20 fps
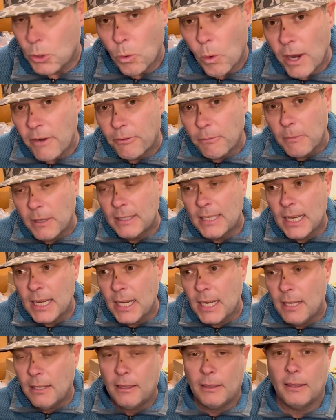away from the
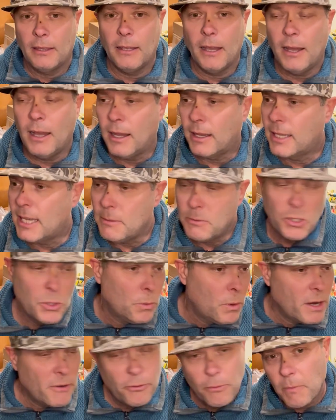teeth, keeps you
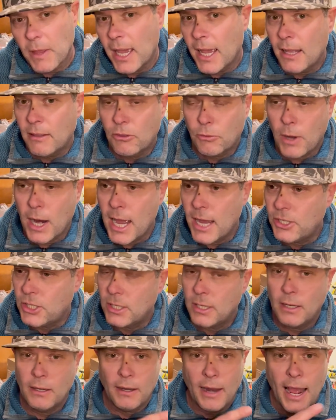away from the head
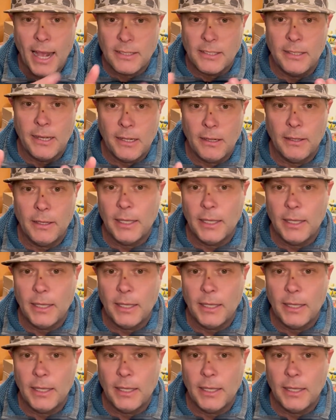thrashing and accidentally